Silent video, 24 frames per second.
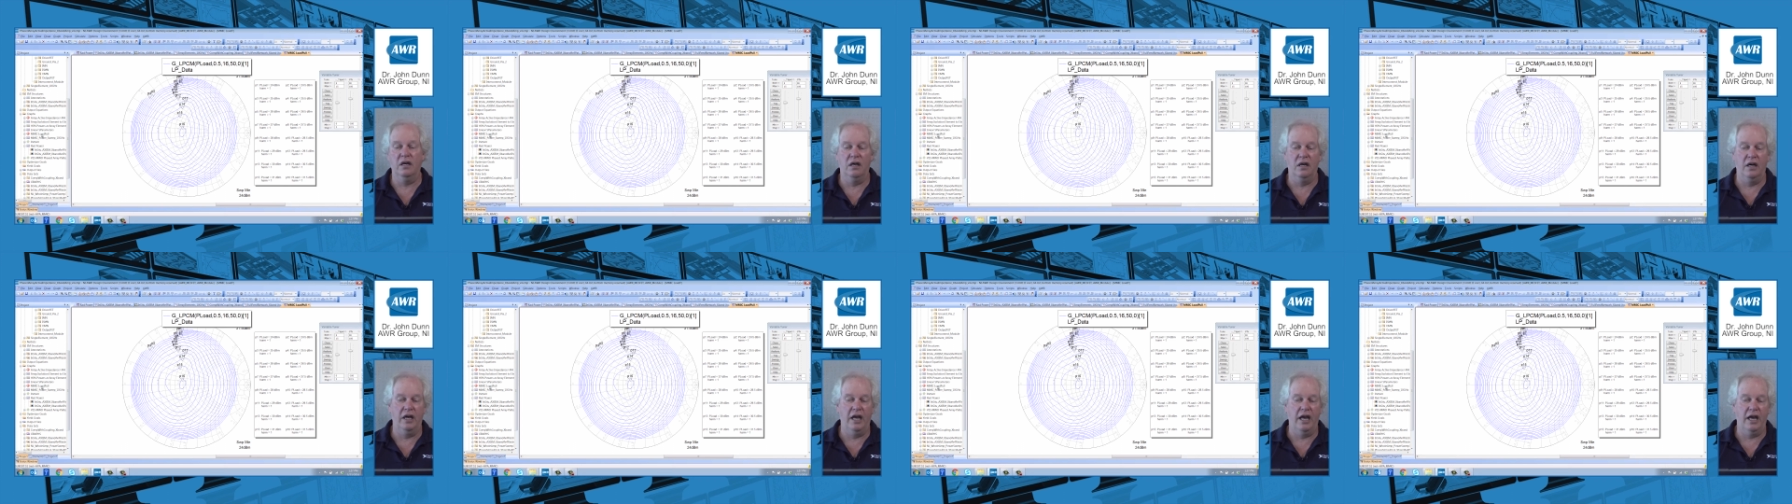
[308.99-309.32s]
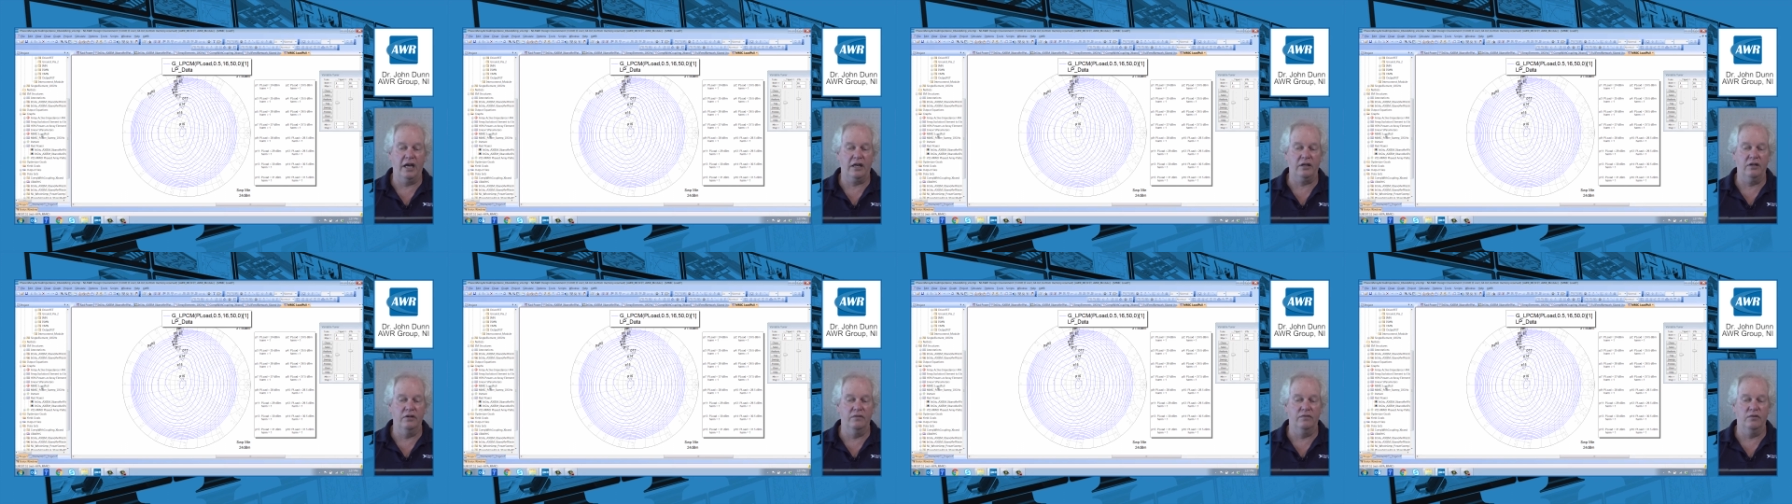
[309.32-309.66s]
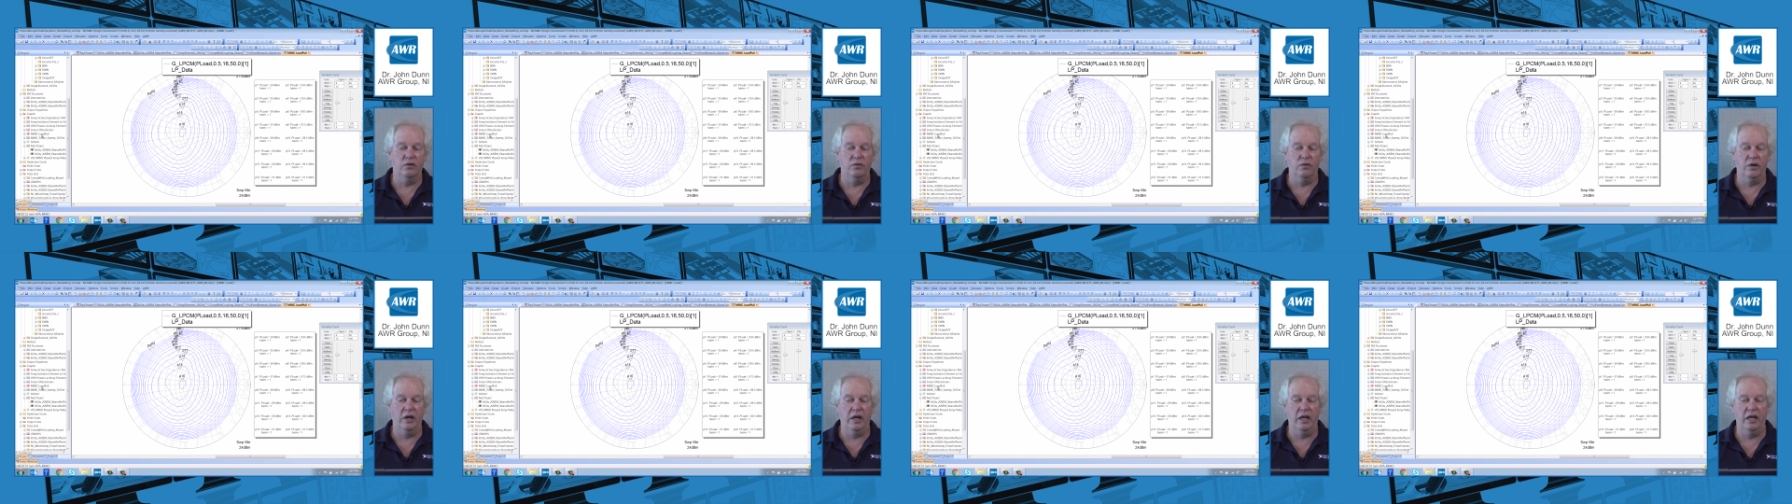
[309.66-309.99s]
active
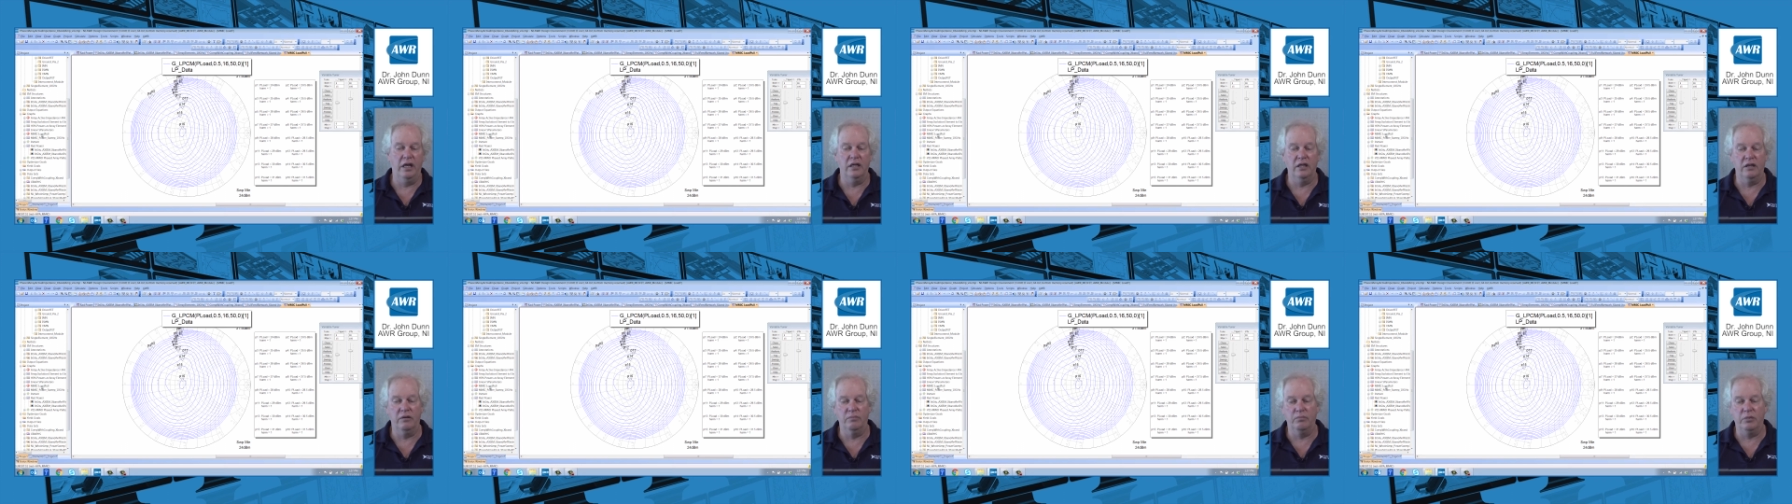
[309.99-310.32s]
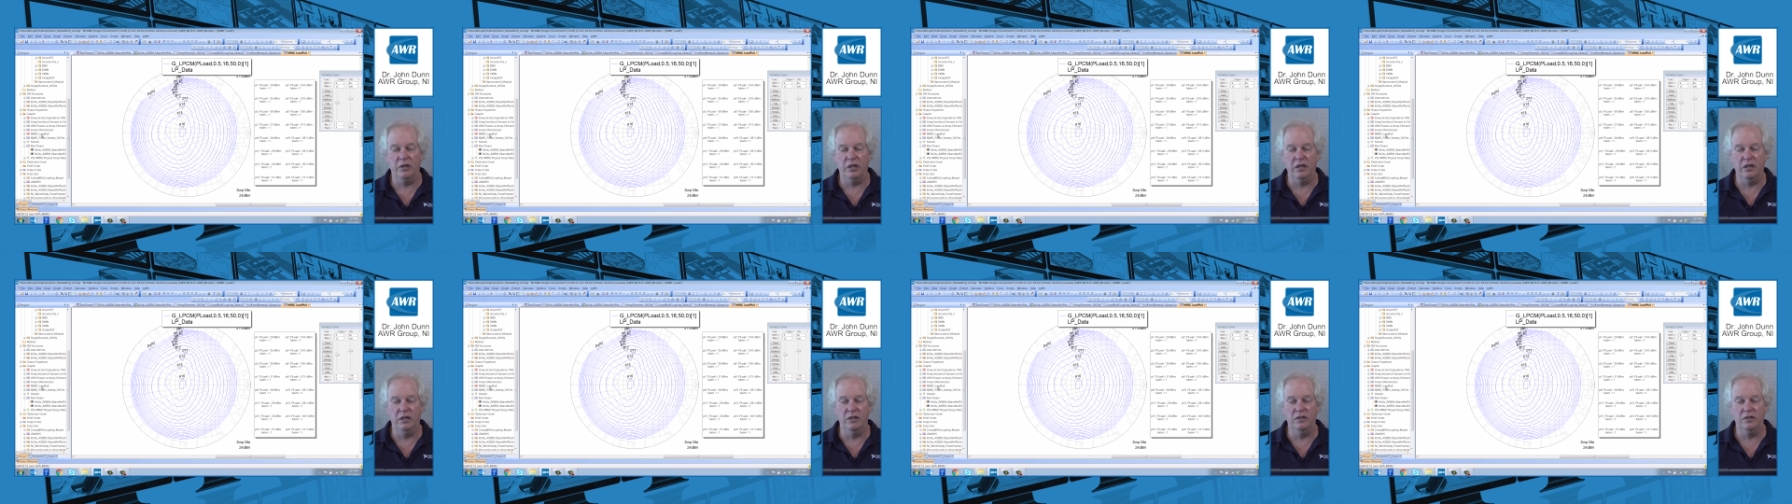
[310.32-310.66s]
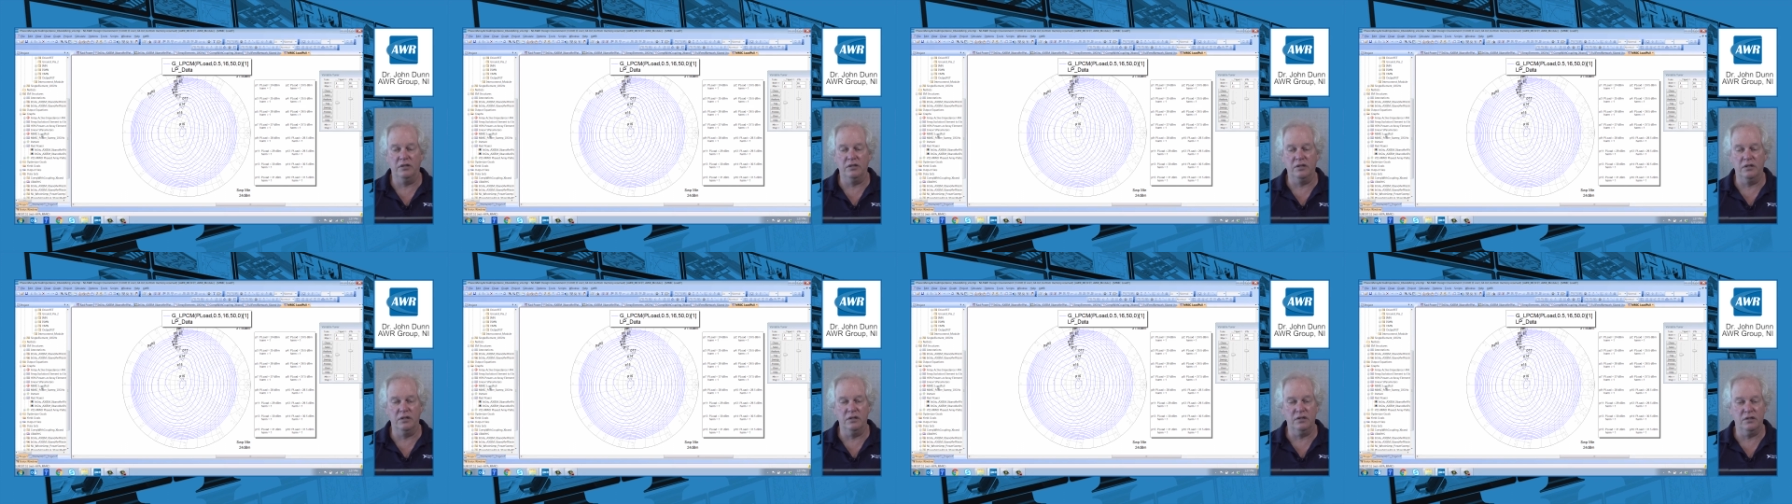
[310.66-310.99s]
array
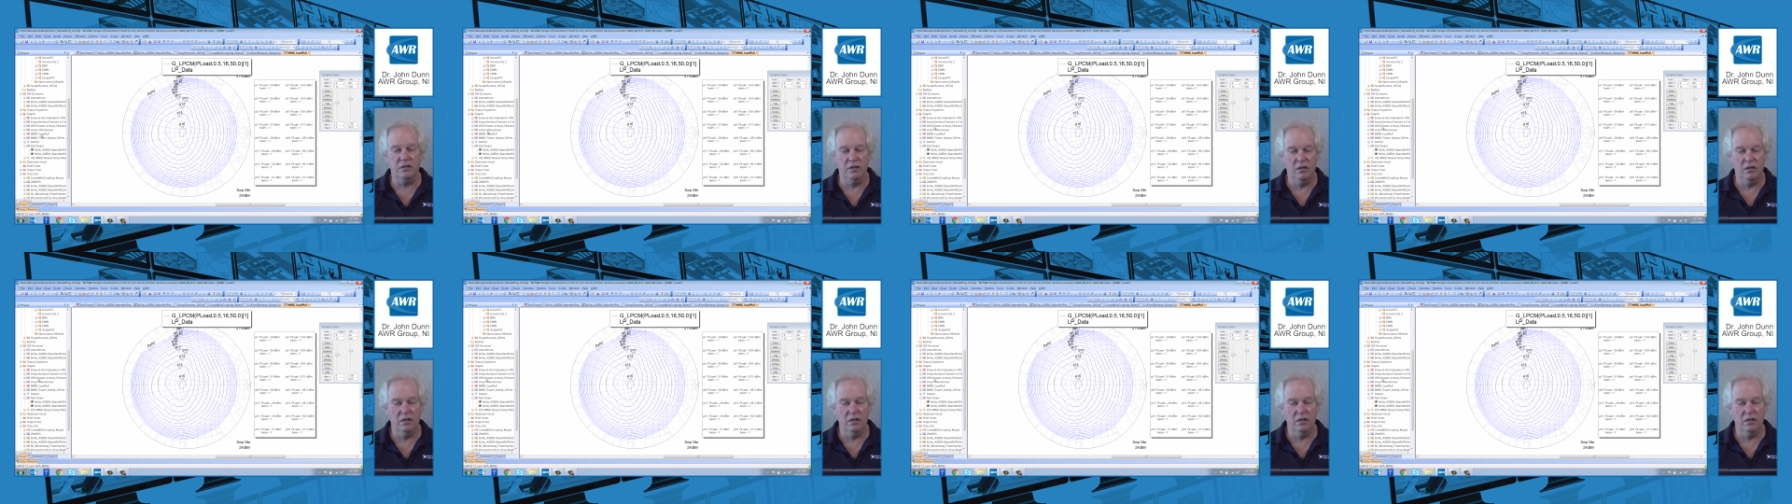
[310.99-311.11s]
impedances,